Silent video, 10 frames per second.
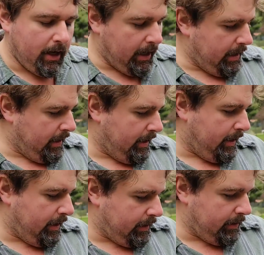
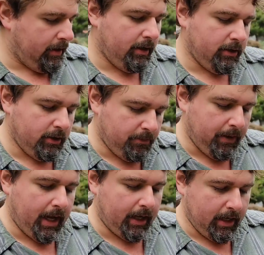And just
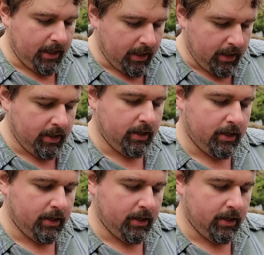pack it in.